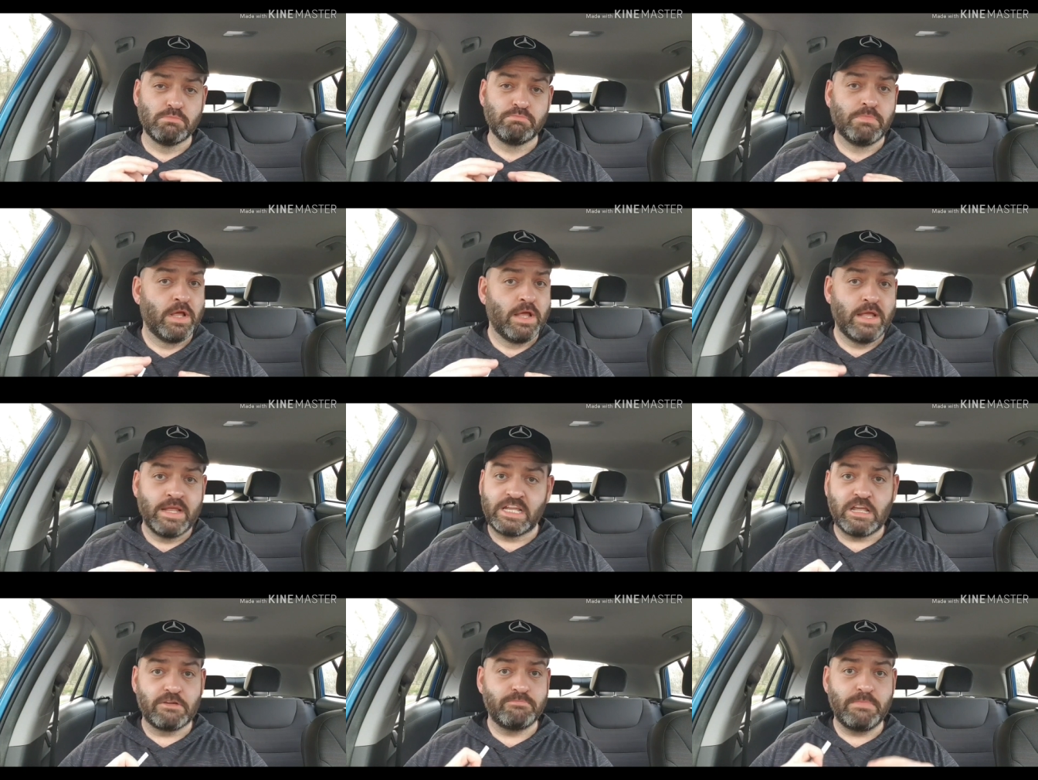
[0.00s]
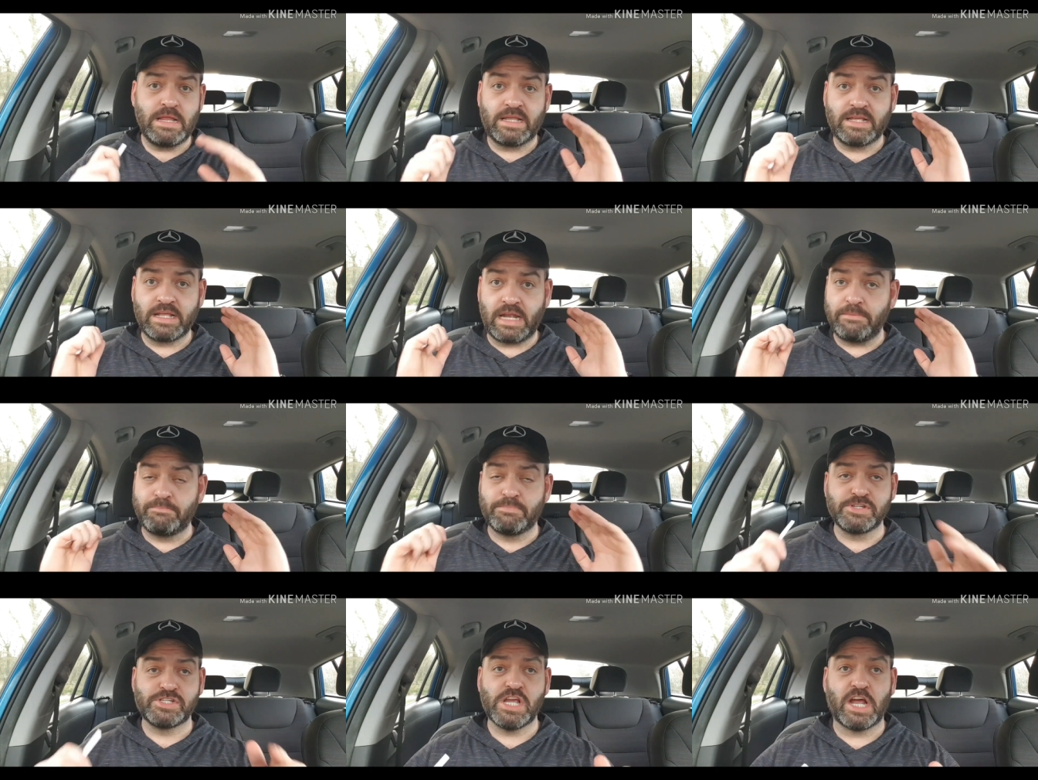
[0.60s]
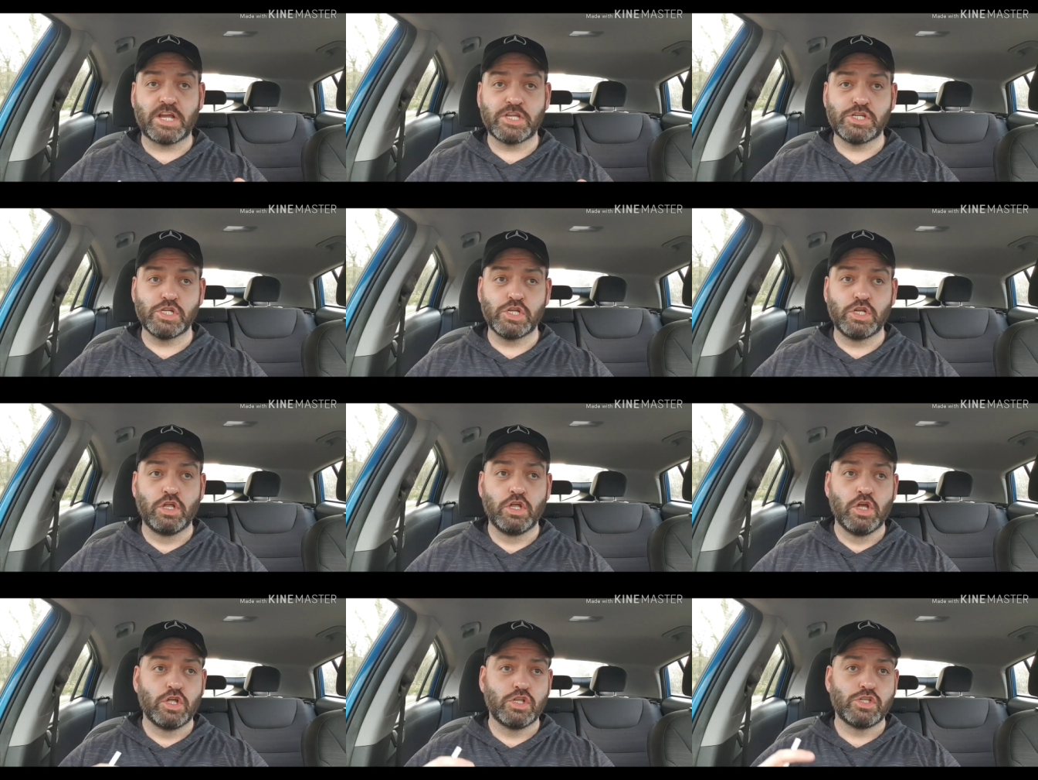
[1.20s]
of them give me great
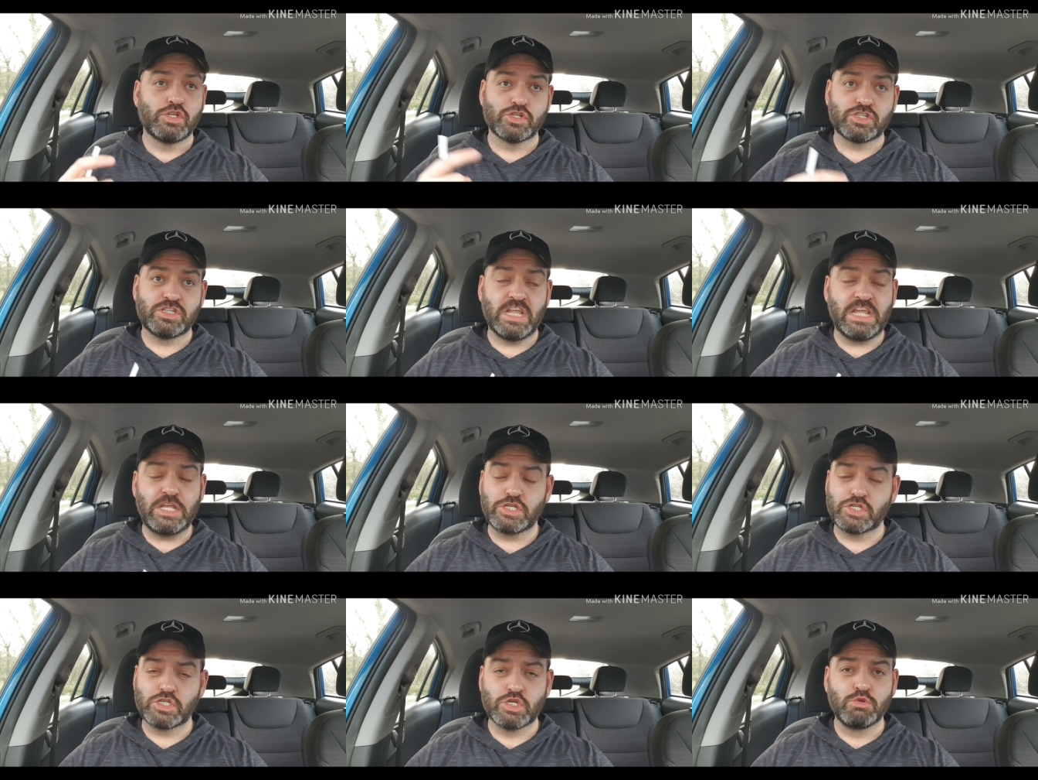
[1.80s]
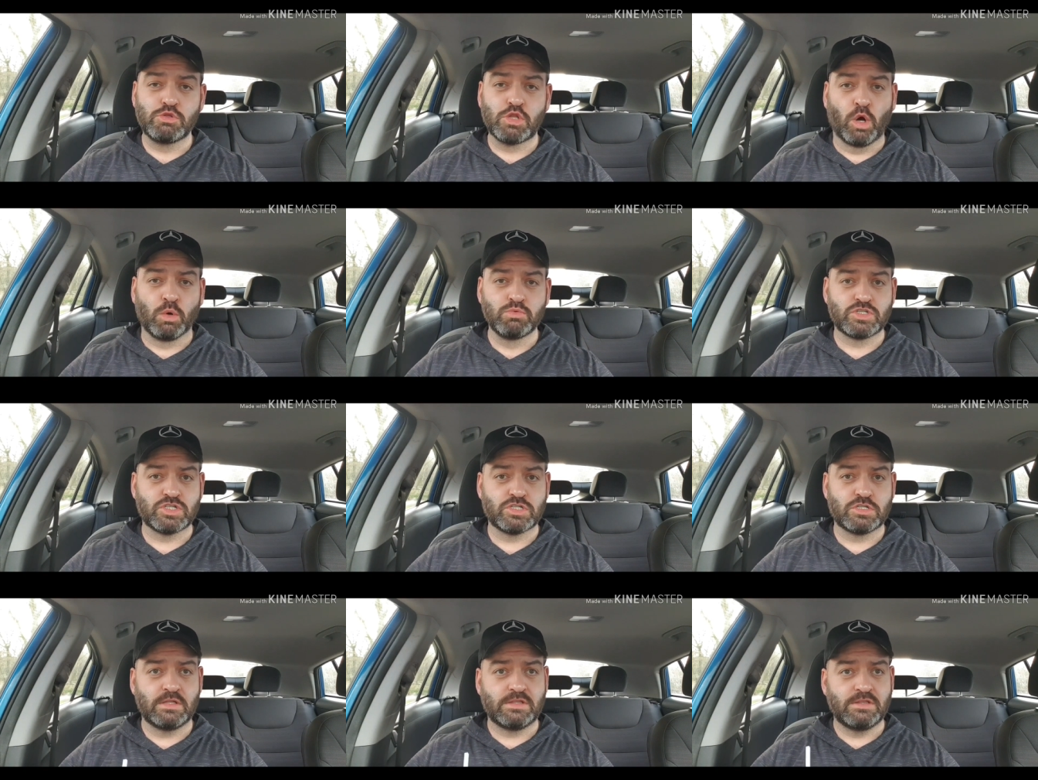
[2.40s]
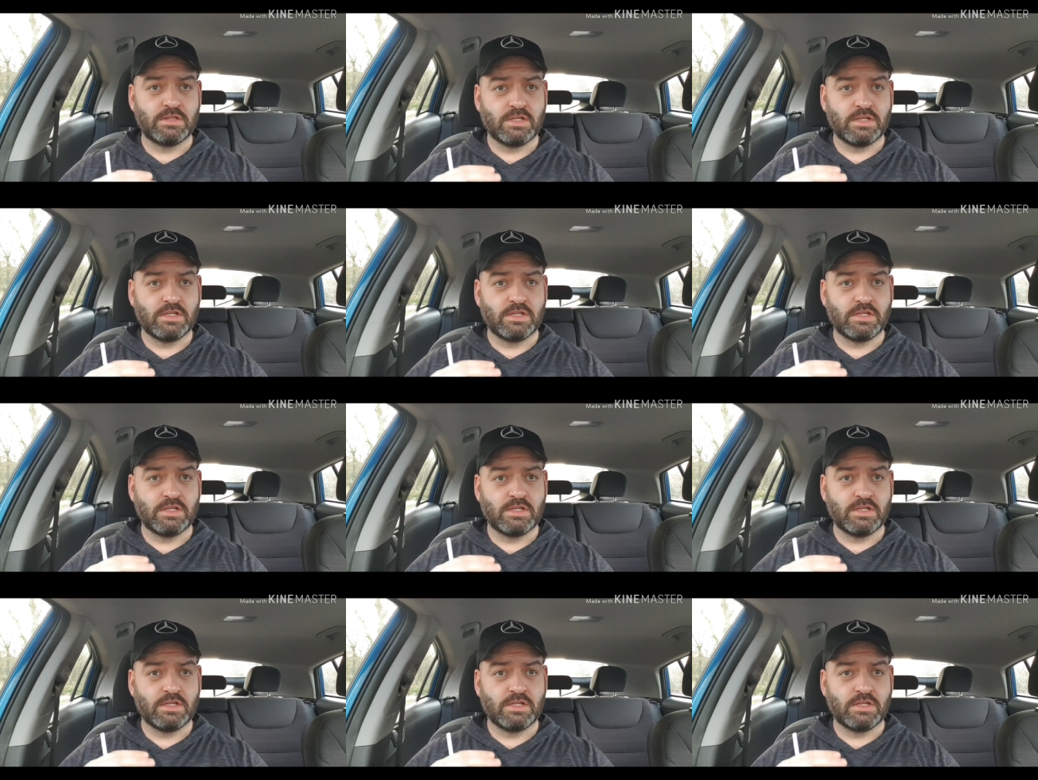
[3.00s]
projection. Just these two don't.